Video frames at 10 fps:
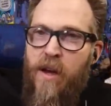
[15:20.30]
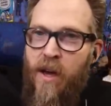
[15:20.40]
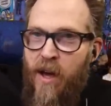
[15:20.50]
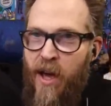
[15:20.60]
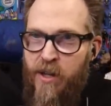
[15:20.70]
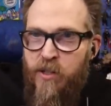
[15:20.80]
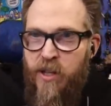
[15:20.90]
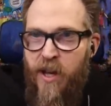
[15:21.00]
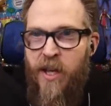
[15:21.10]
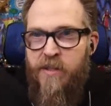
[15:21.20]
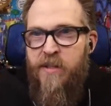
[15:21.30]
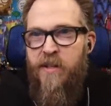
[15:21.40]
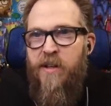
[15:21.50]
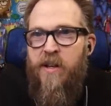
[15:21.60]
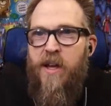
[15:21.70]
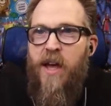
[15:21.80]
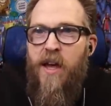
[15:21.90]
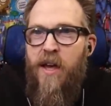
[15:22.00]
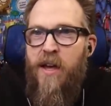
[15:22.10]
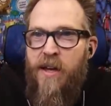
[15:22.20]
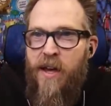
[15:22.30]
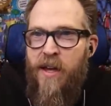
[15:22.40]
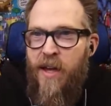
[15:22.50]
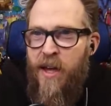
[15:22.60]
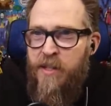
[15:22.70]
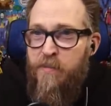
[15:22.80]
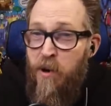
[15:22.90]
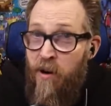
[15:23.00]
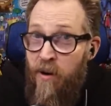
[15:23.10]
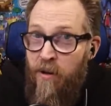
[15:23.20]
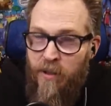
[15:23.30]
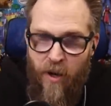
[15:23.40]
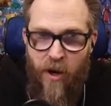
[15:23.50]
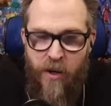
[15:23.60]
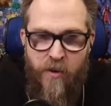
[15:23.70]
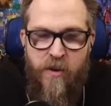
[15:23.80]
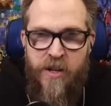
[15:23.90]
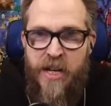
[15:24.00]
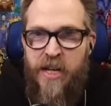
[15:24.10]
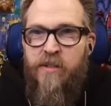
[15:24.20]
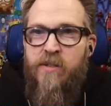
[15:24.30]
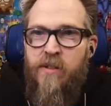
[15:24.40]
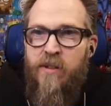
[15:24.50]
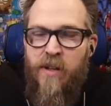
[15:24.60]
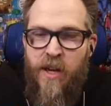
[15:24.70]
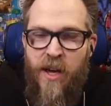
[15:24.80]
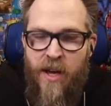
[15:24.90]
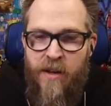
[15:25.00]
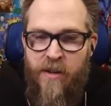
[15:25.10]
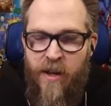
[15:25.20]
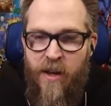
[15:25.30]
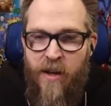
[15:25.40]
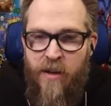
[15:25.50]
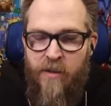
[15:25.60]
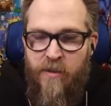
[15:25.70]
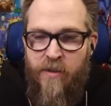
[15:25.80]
uh, actually Ensign Esmar on her knees. And uh,